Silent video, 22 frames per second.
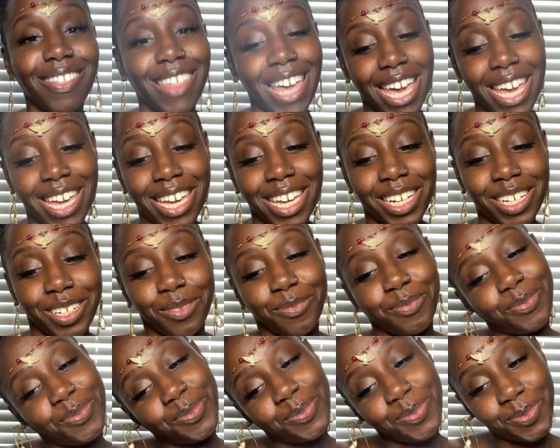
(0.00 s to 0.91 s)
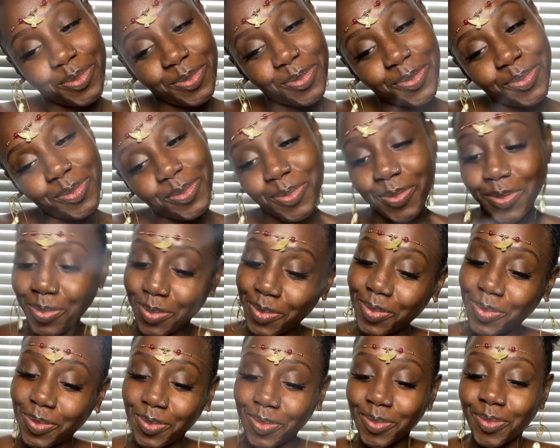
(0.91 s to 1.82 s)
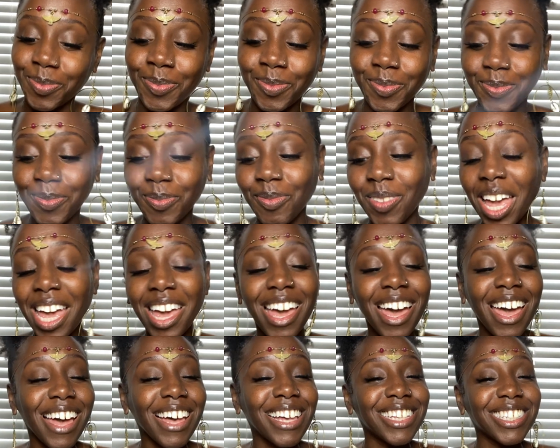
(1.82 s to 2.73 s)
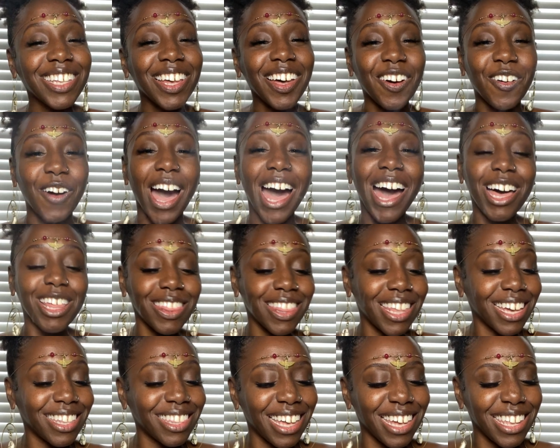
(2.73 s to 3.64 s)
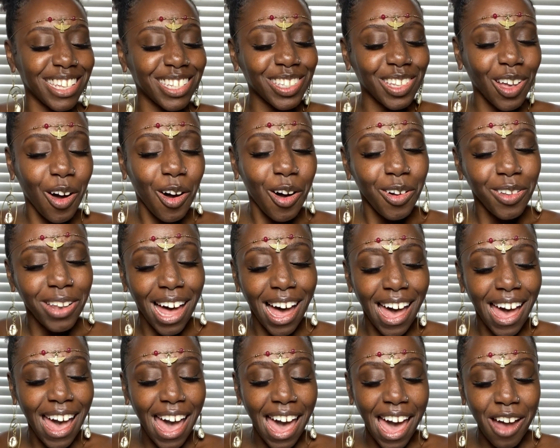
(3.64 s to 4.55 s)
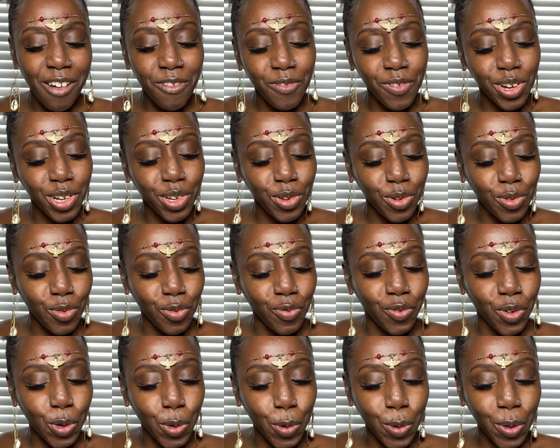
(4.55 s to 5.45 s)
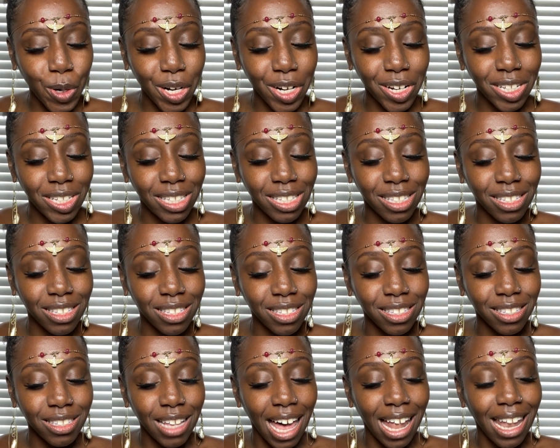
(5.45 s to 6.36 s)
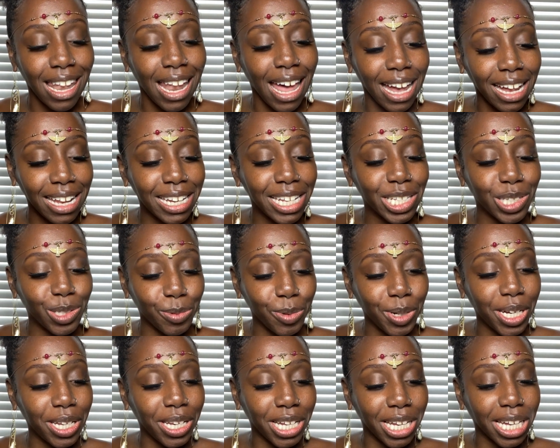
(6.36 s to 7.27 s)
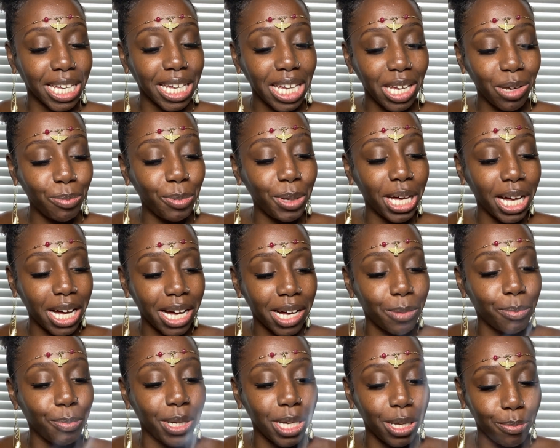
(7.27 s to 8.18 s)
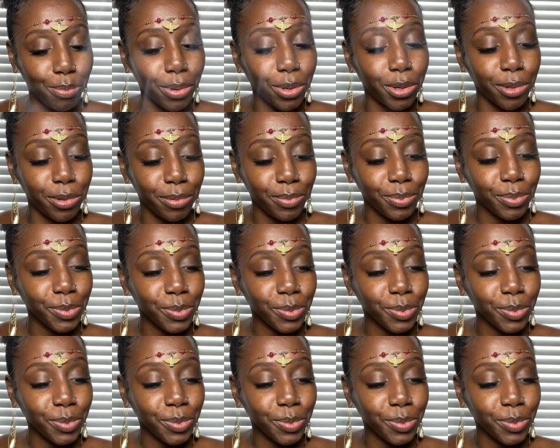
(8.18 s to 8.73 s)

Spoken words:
thing. So I think that is all I have for you, viewers. I like this reading. Keep it up, people.